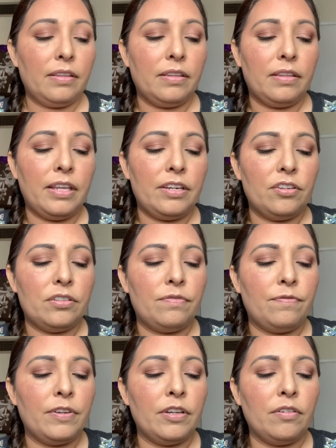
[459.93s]
They just
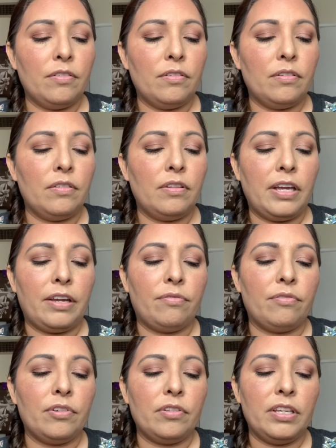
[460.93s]
feel like
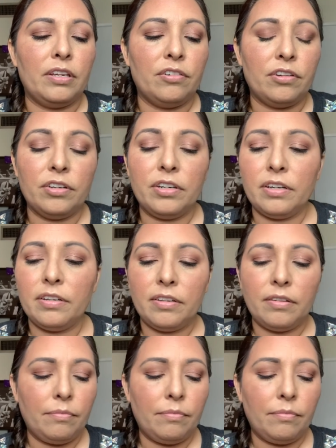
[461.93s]
really good.